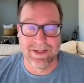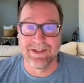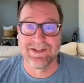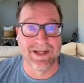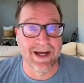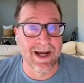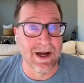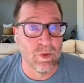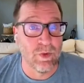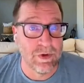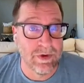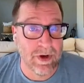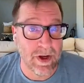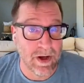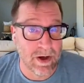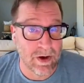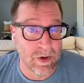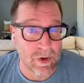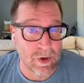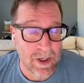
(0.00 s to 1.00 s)
guess I will
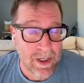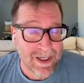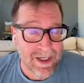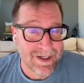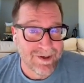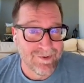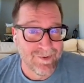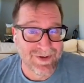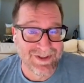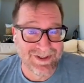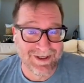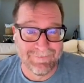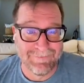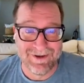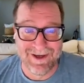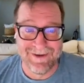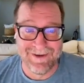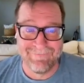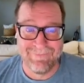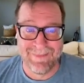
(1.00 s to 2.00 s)
know once I'm
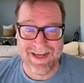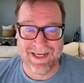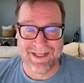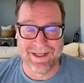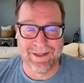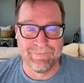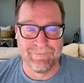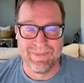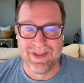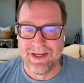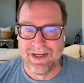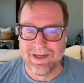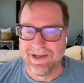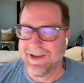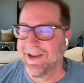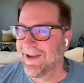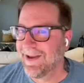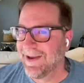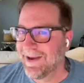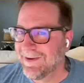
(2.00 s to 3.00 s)
done making it.
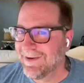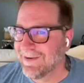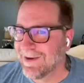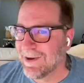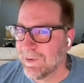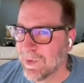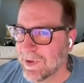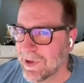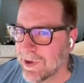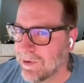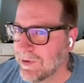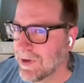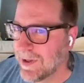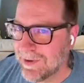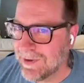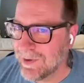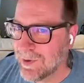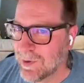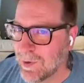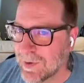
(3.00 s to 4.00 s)
And I want to create
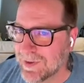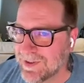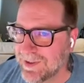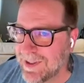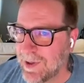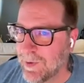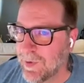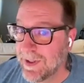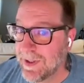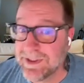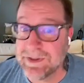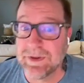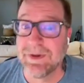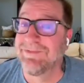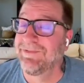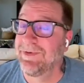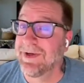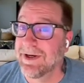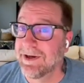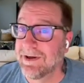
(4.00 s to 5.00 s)
a new course anyway, so I
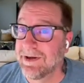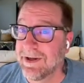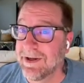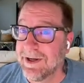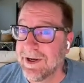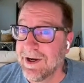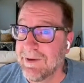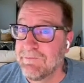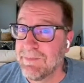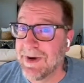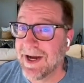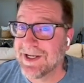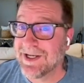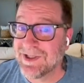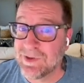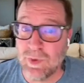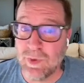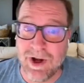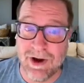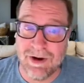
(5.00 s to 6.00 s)
figured might
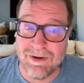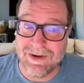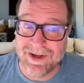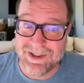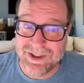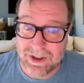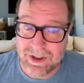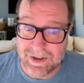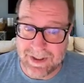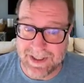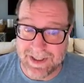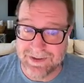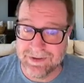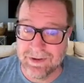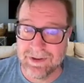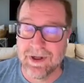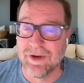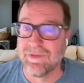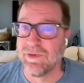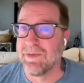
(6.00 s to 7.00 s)
as well let you guys
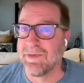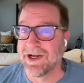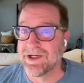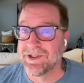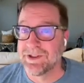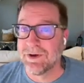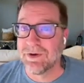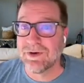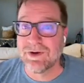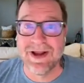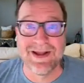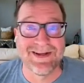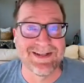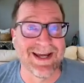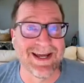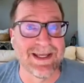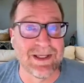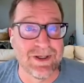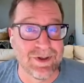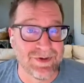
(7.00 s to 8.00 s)
look over my shoulder as
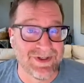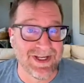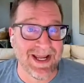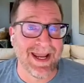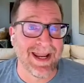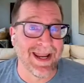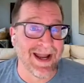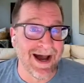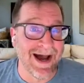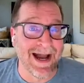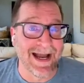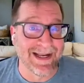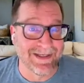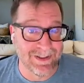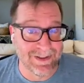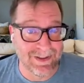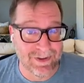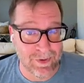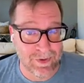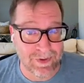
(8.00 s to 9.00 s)
I use AI
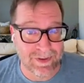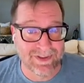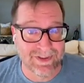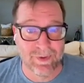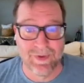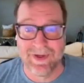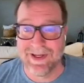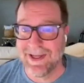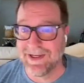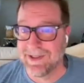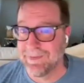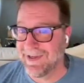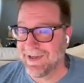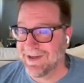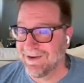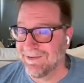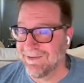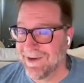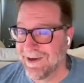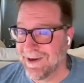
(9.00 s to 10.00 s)
to do it. So again, to be
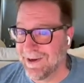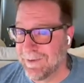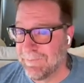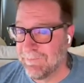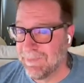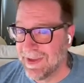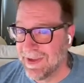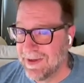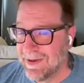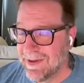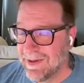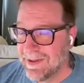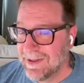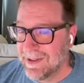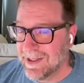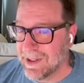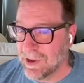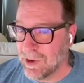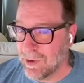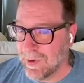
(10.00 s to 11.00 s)
clear,
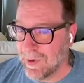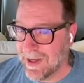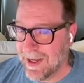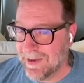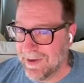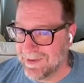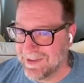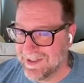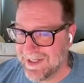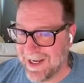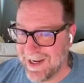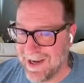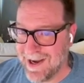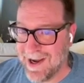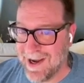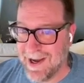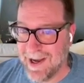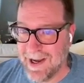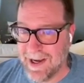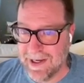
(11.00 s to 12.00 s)
in Creators
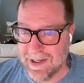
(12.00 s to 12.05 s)
AI,